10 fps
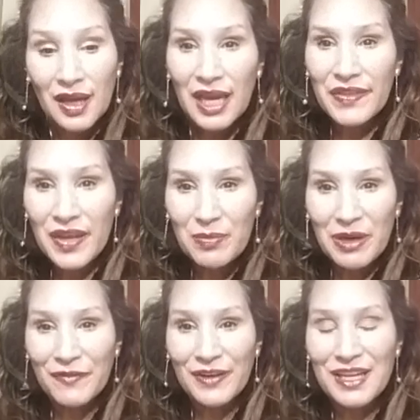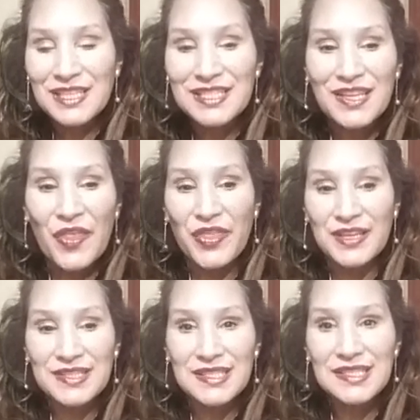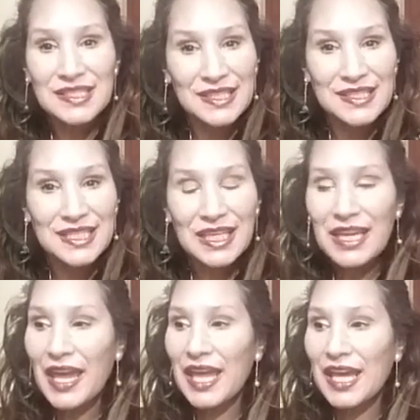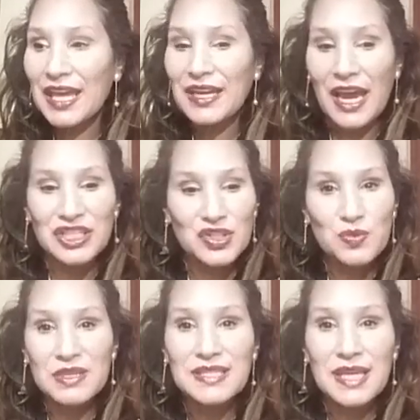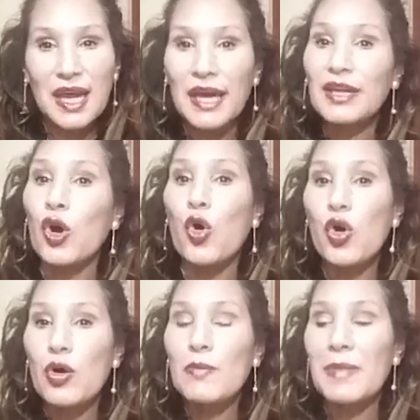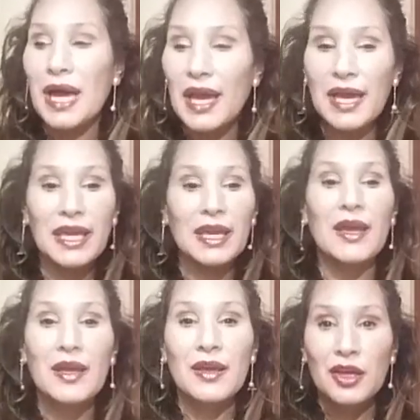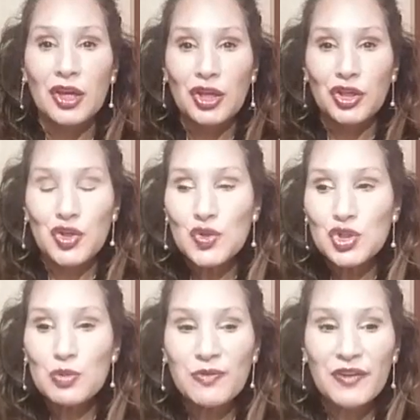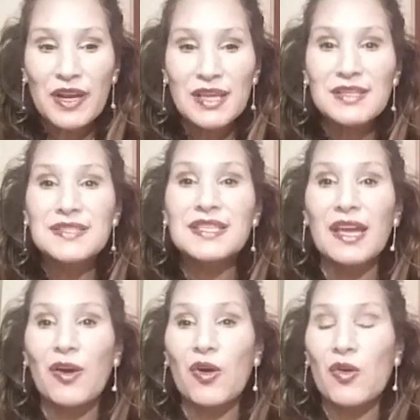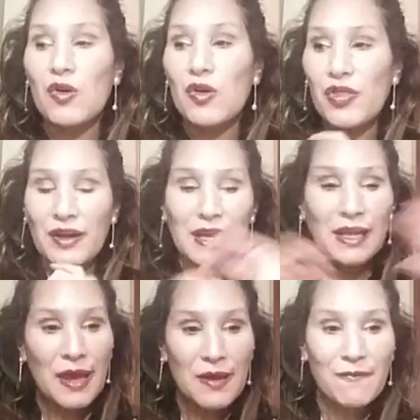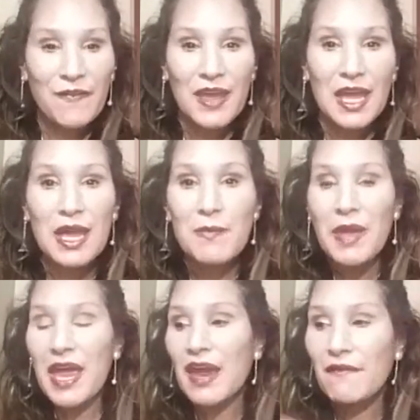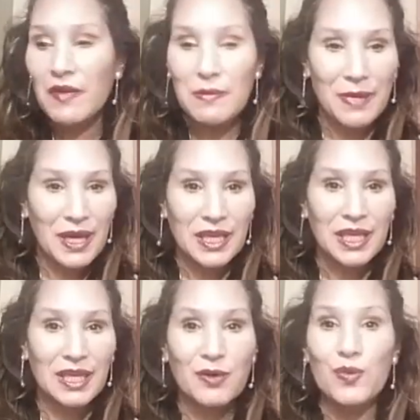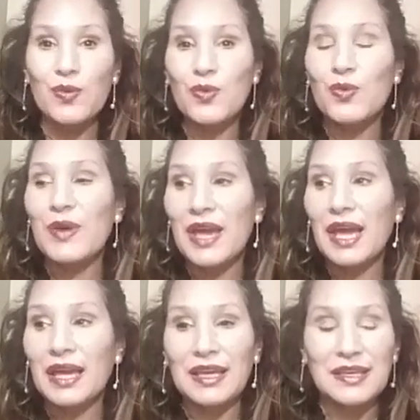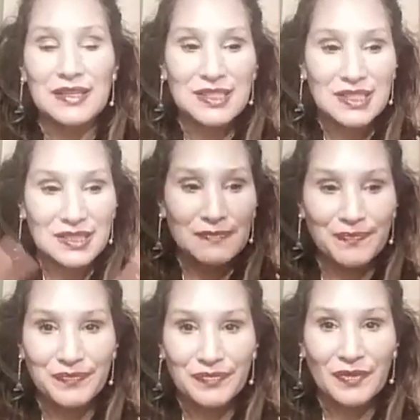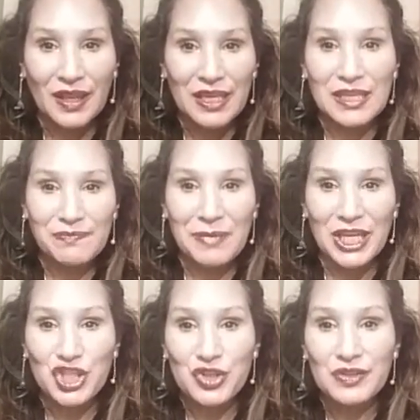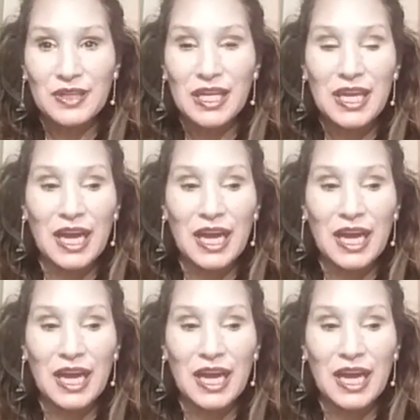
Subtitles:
Hi there, my friends. This is Lizzie, and I just want to say hi to all my YouTube friends, all the glam fam, everybody who is in my journey.